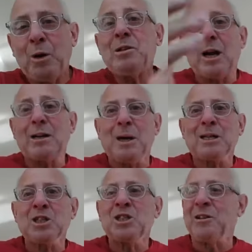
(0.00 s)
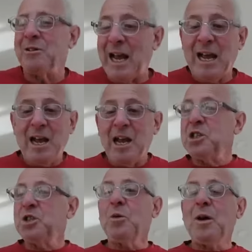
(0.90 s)
We talked about this the other day.
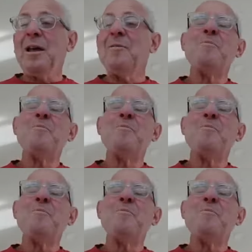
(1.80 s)
So it